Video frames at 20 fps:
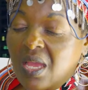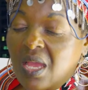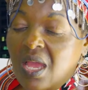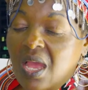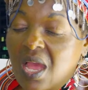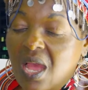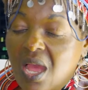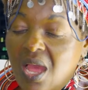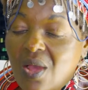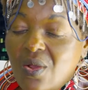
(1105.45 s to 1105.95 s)

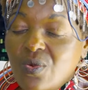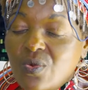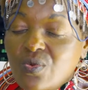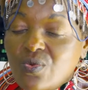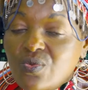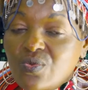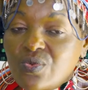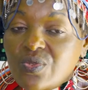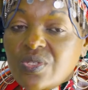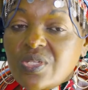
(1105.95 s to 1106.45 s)
how
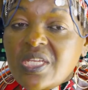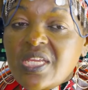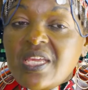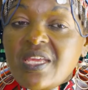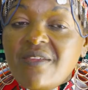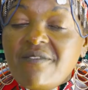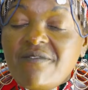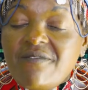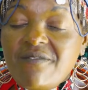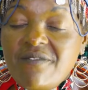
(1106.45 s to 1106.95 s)
would
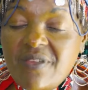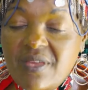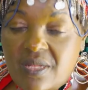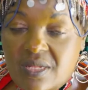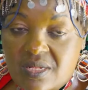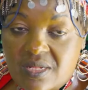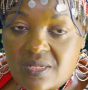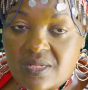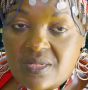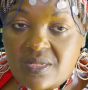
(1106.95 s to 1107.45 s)
he
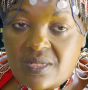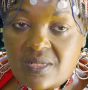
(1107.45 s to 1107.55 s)
feel